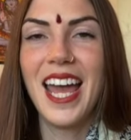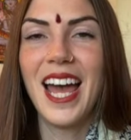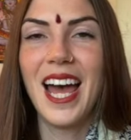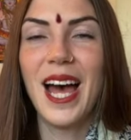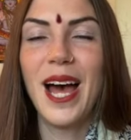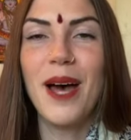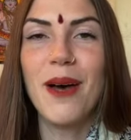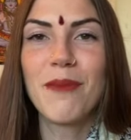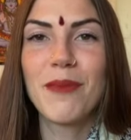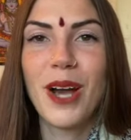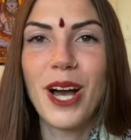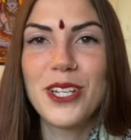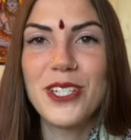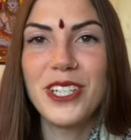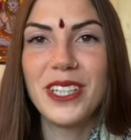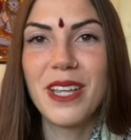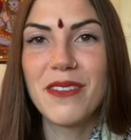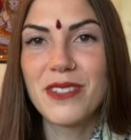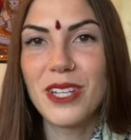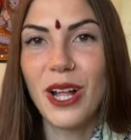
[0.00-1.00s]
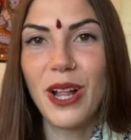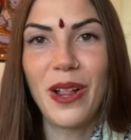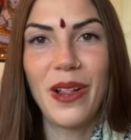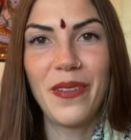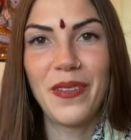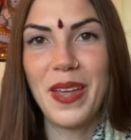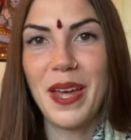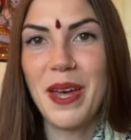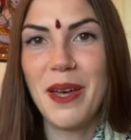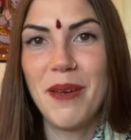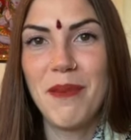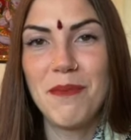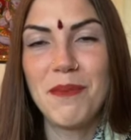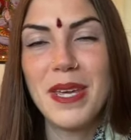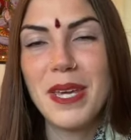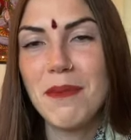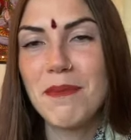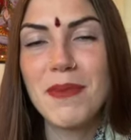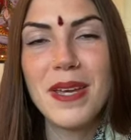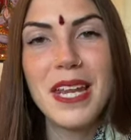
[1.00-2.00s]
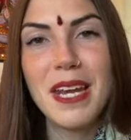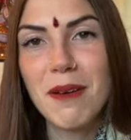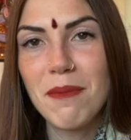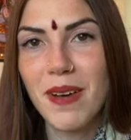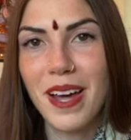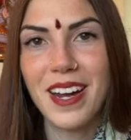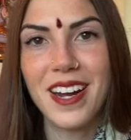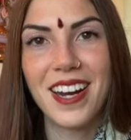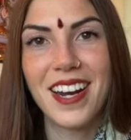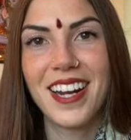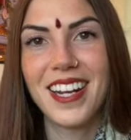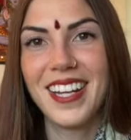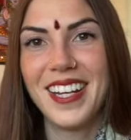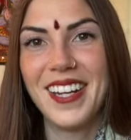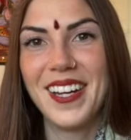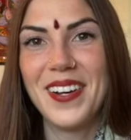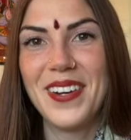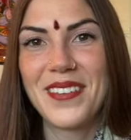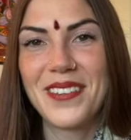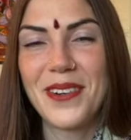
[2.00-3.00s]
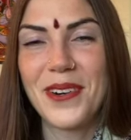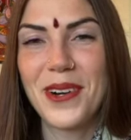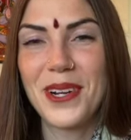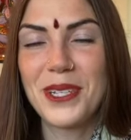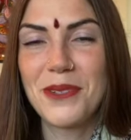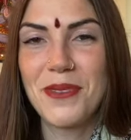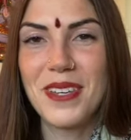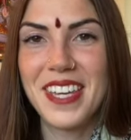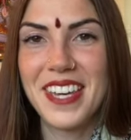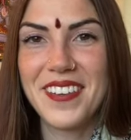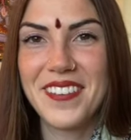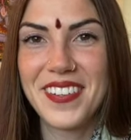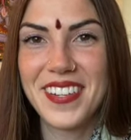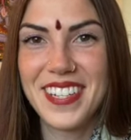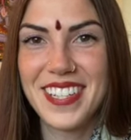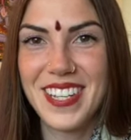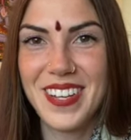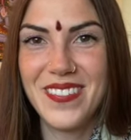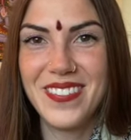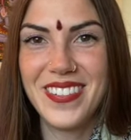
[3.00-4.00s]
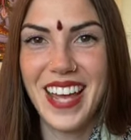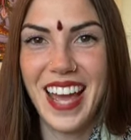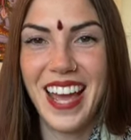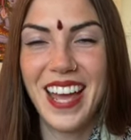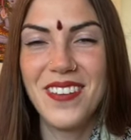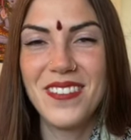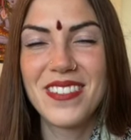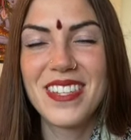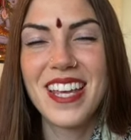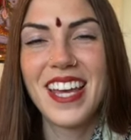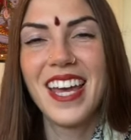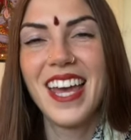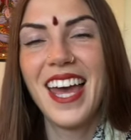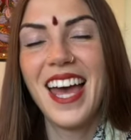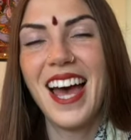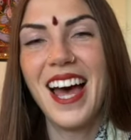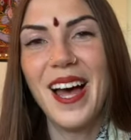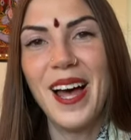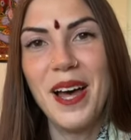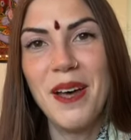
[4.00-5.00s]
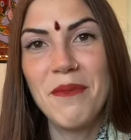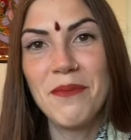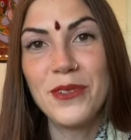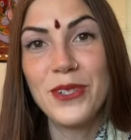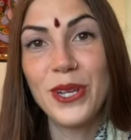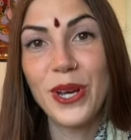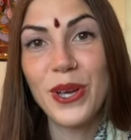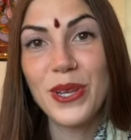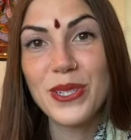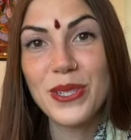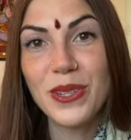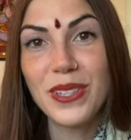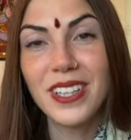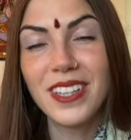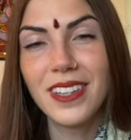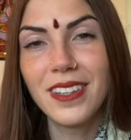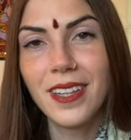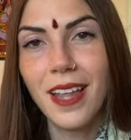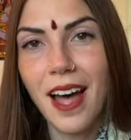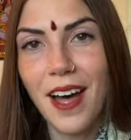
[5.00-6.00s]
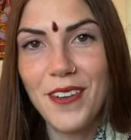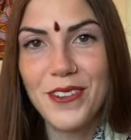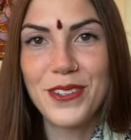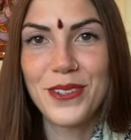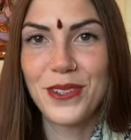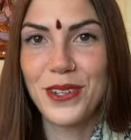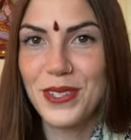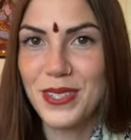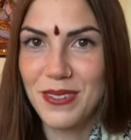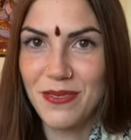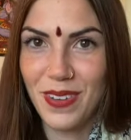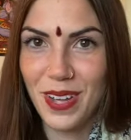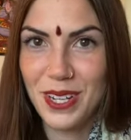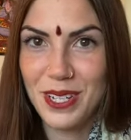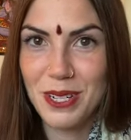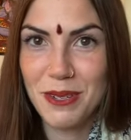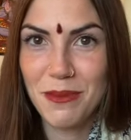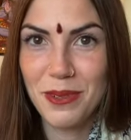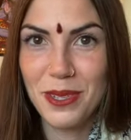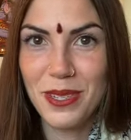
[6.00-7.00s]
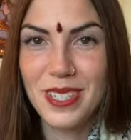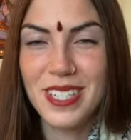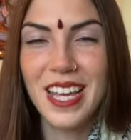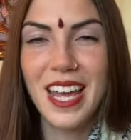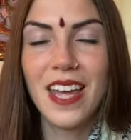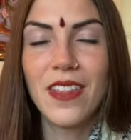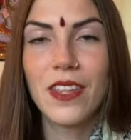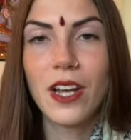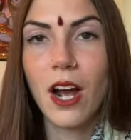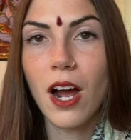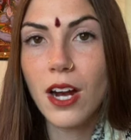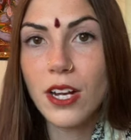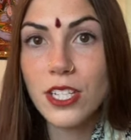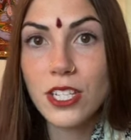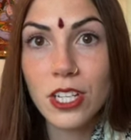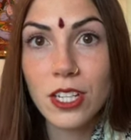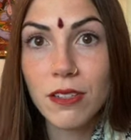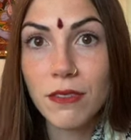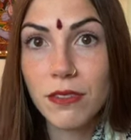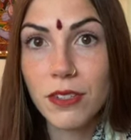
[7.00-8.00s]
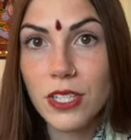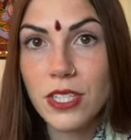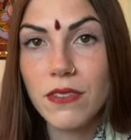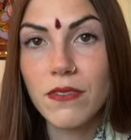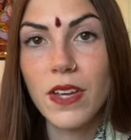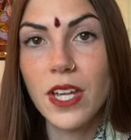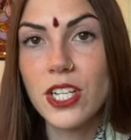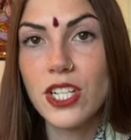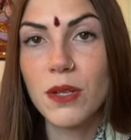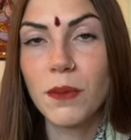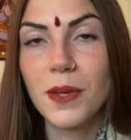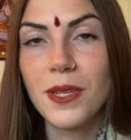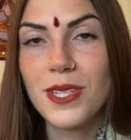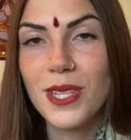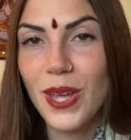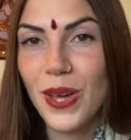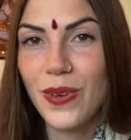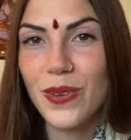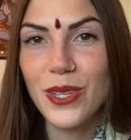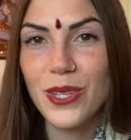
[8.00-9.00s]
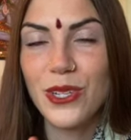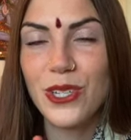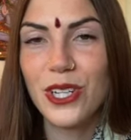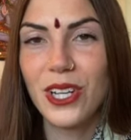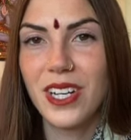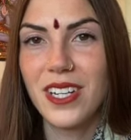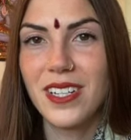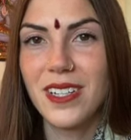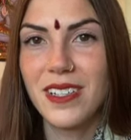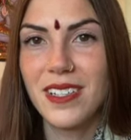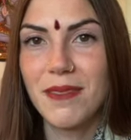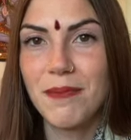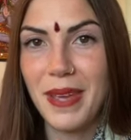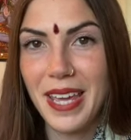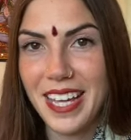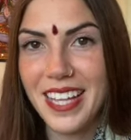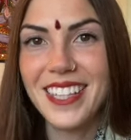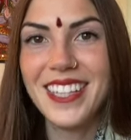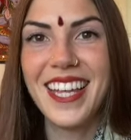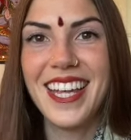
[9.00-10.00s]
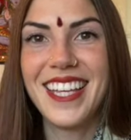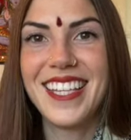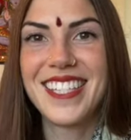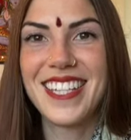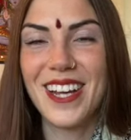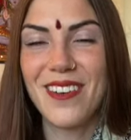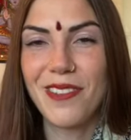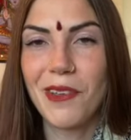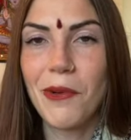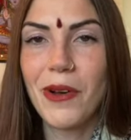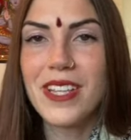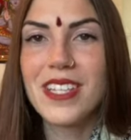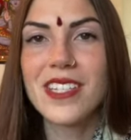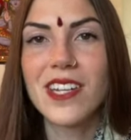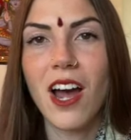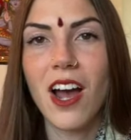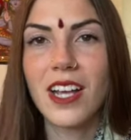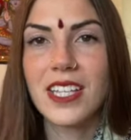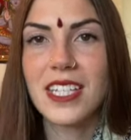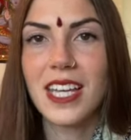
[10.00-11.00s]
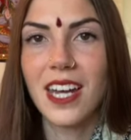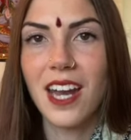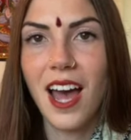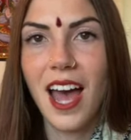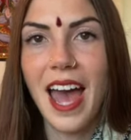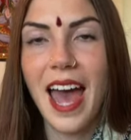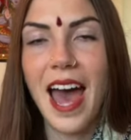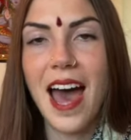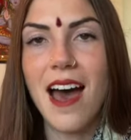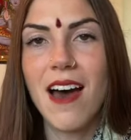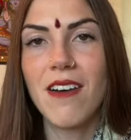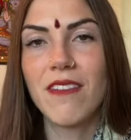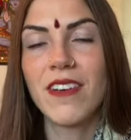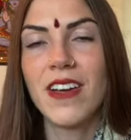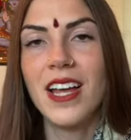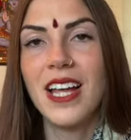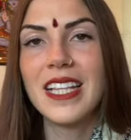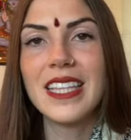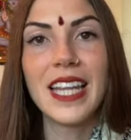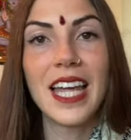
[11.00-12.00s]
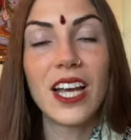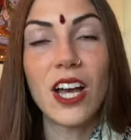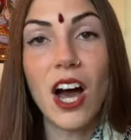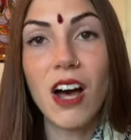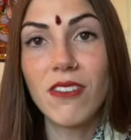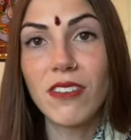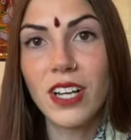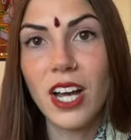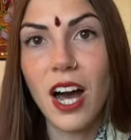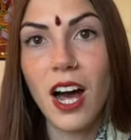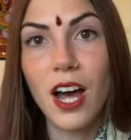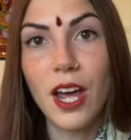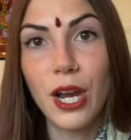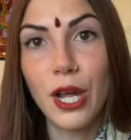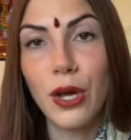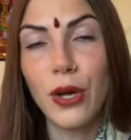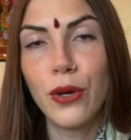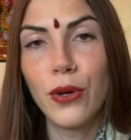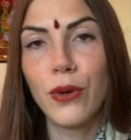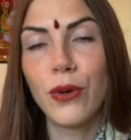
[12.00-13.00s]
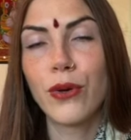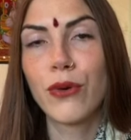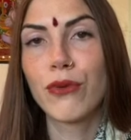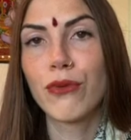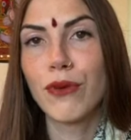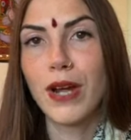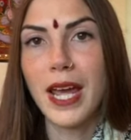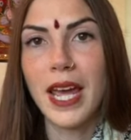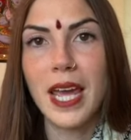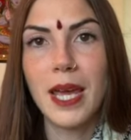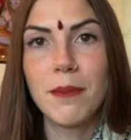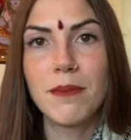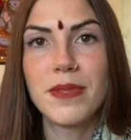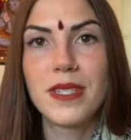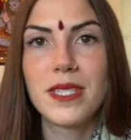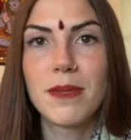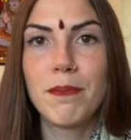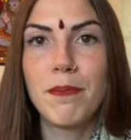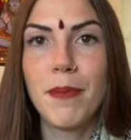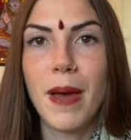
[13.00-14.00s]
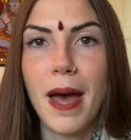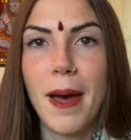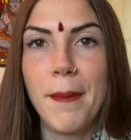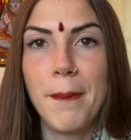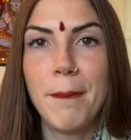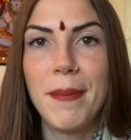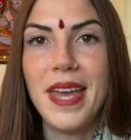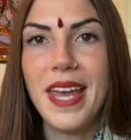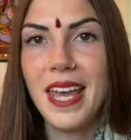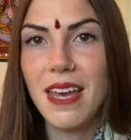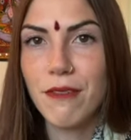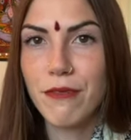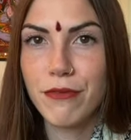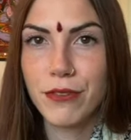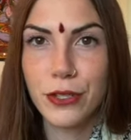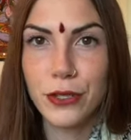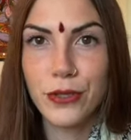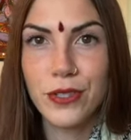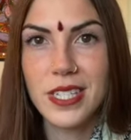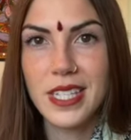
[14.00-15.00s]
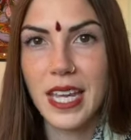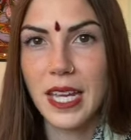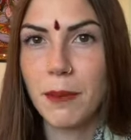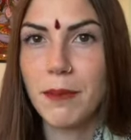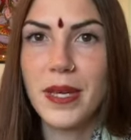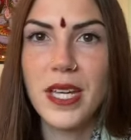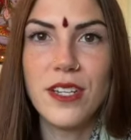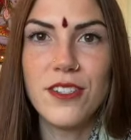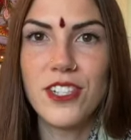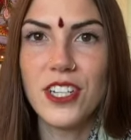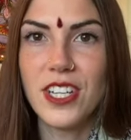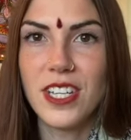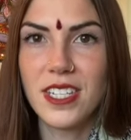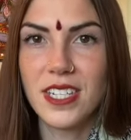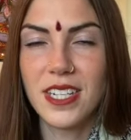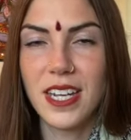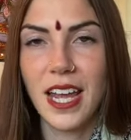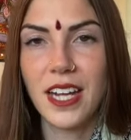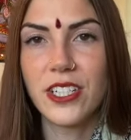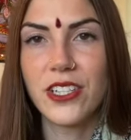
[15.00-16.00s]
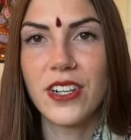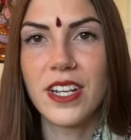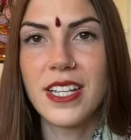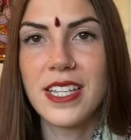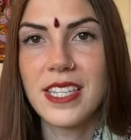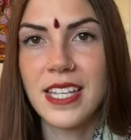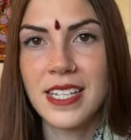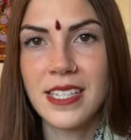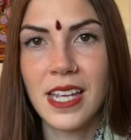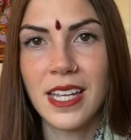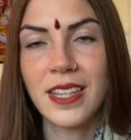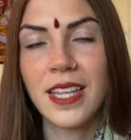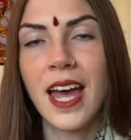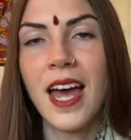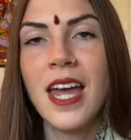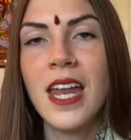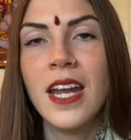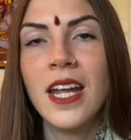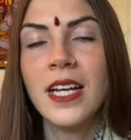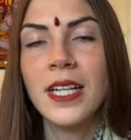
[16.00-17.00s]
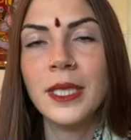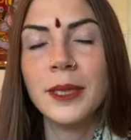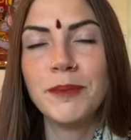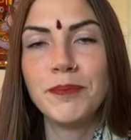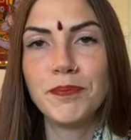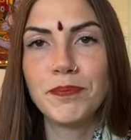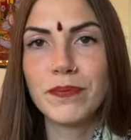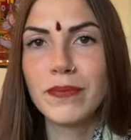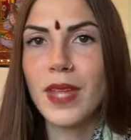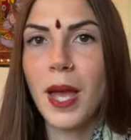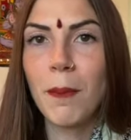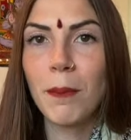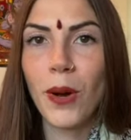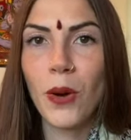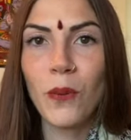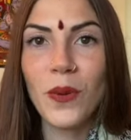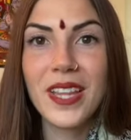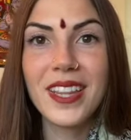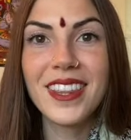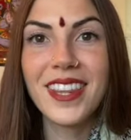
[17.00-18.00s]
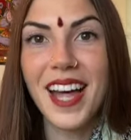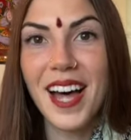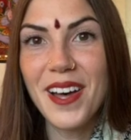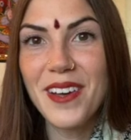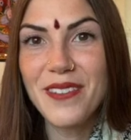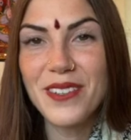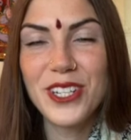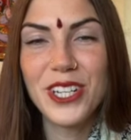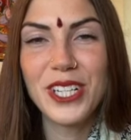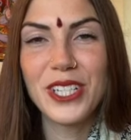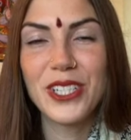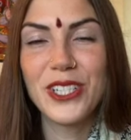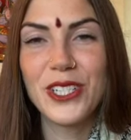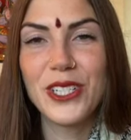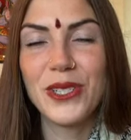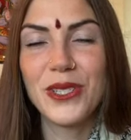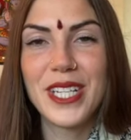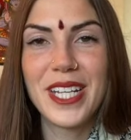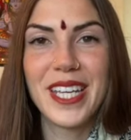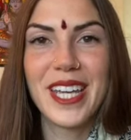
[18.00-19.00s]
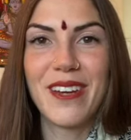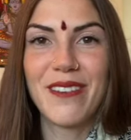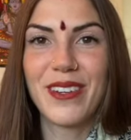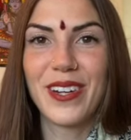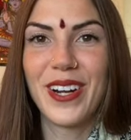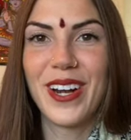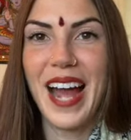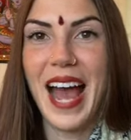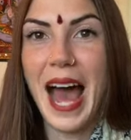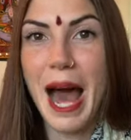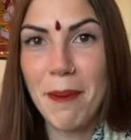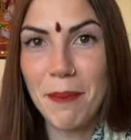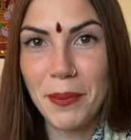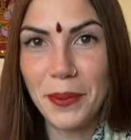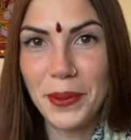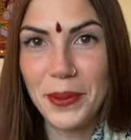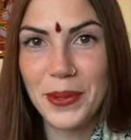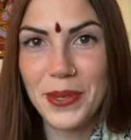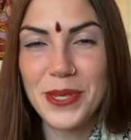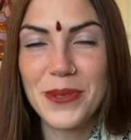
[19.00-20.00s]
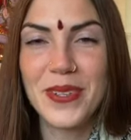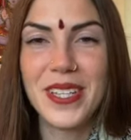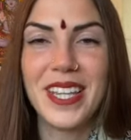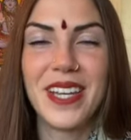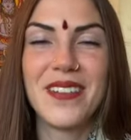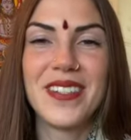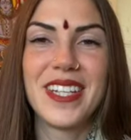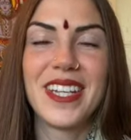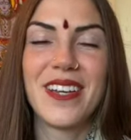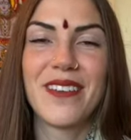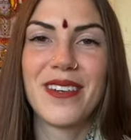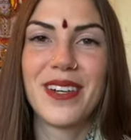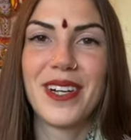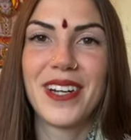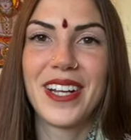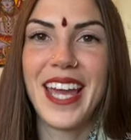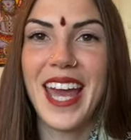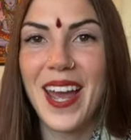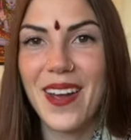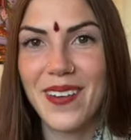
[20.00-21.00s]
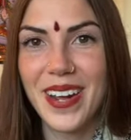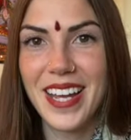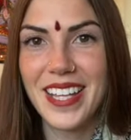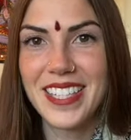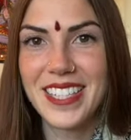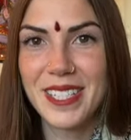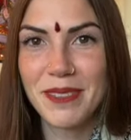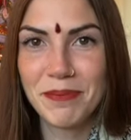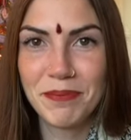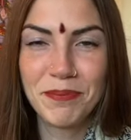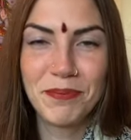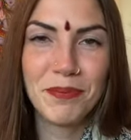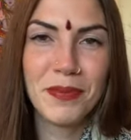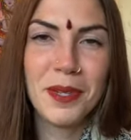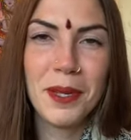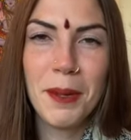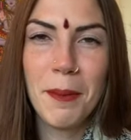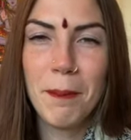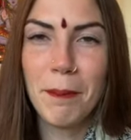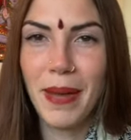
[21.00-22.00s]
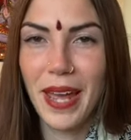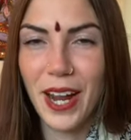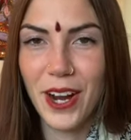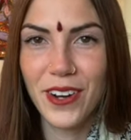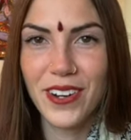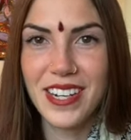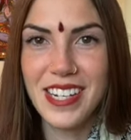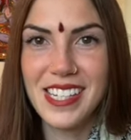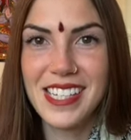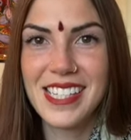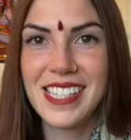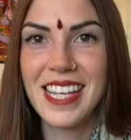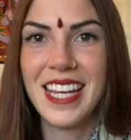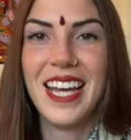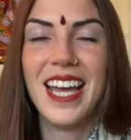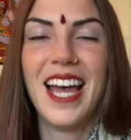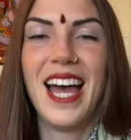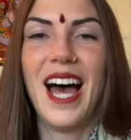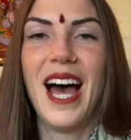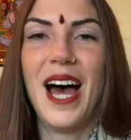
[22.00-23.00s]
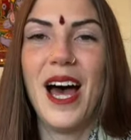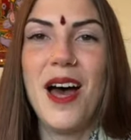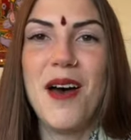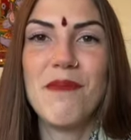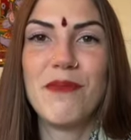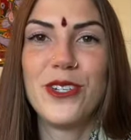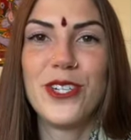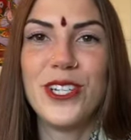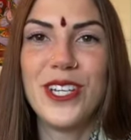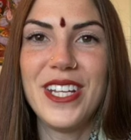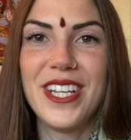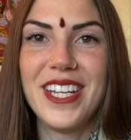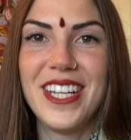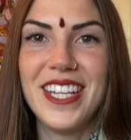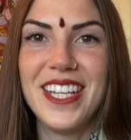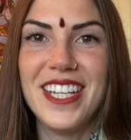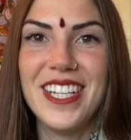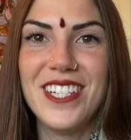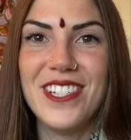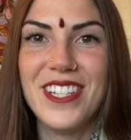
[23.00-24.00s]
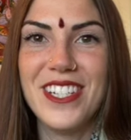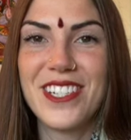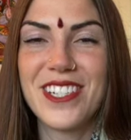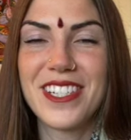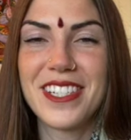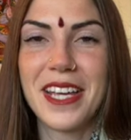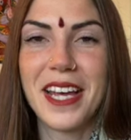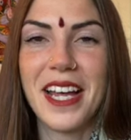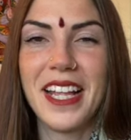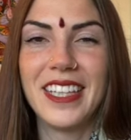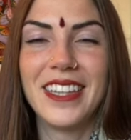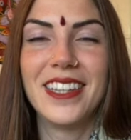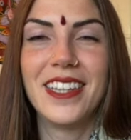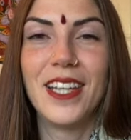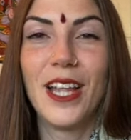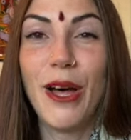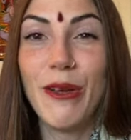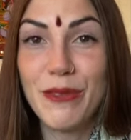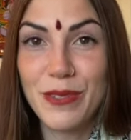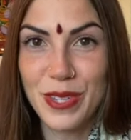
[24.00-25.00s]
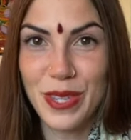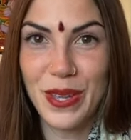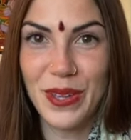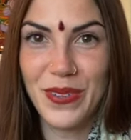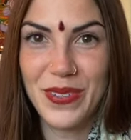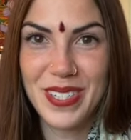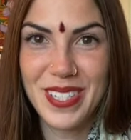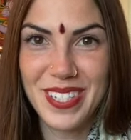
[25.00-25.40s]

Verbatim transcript: Um, Kashi loves all of them. Pe peanut butter, you know, of course we give her sometimes. Um, she also loves fruits and vegetables. There are certain fruits and vegetables though, you should make a list of the ones dogs cannot have, like avocado, grapes, um, pit fruits like peaches and nectarines, things like that. But we love she, she, to give her apples, we love to give her carrots, berries. Um, she she just loves those.